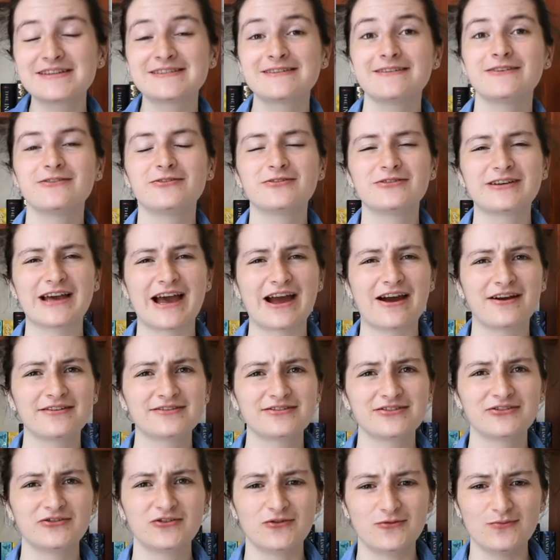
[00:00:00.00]
single
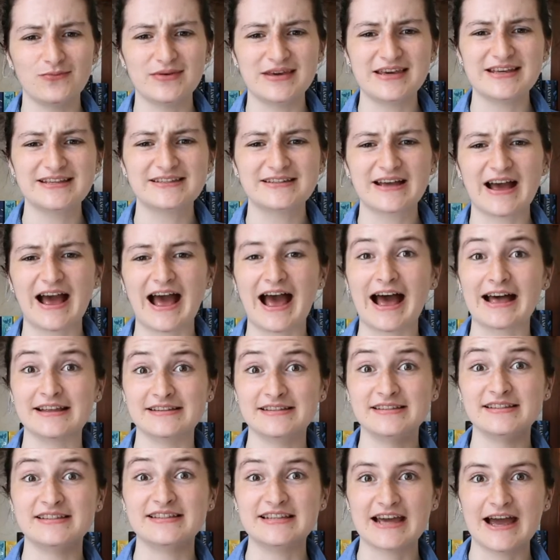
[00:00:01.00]
character you meet
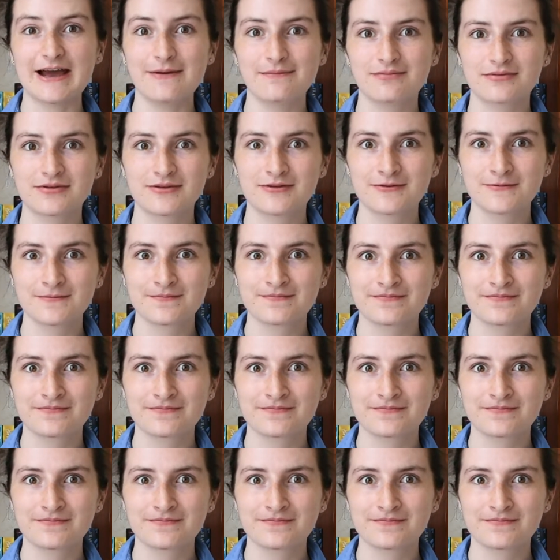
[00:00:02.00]
has depth,